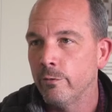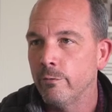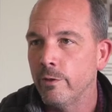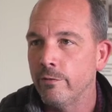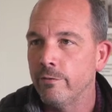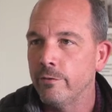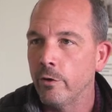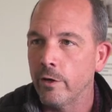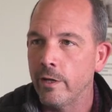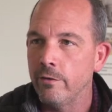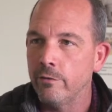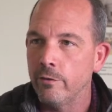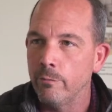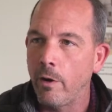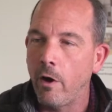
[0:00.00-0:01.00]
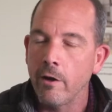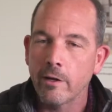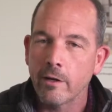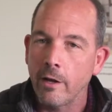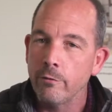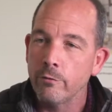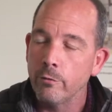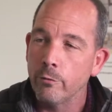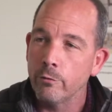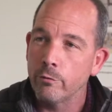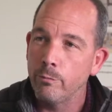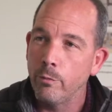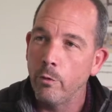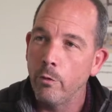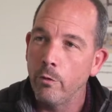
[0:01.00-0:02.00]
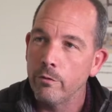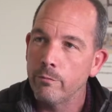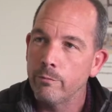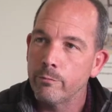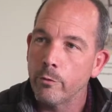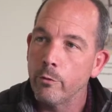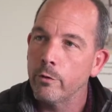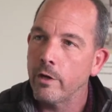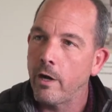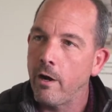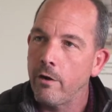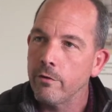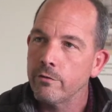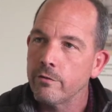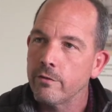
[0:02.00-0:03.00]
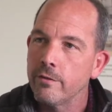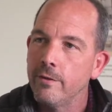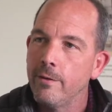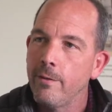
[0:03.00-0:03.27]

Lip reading: We've got into behind closed doors sport, broadcast.